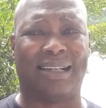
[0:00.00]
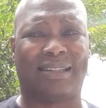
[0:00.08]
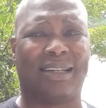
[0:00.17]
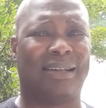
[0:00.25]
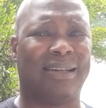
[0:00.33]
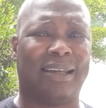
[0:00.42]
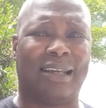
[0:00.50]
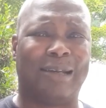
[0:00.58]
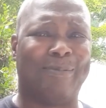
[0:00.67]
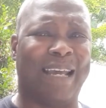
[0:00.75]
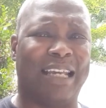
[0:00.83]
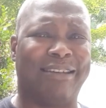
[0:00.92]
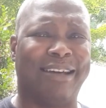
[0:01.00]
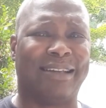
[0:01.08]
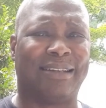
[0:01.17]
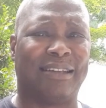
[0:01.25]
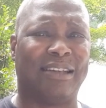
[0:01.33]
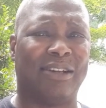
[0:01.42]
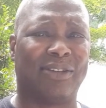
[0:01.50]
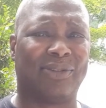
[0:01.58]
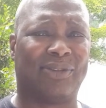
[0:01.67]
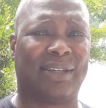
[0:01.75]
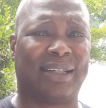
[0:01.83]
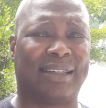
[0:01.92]
I said, man, you had a, you know,
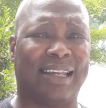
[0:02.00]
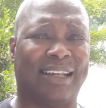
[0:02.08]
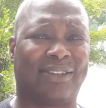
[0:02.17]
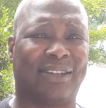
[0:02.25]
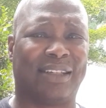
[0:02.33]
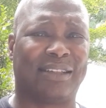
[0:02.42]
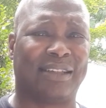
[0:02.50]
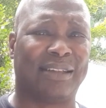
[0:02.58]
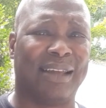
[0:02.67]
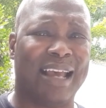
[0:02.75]
six, six, six, six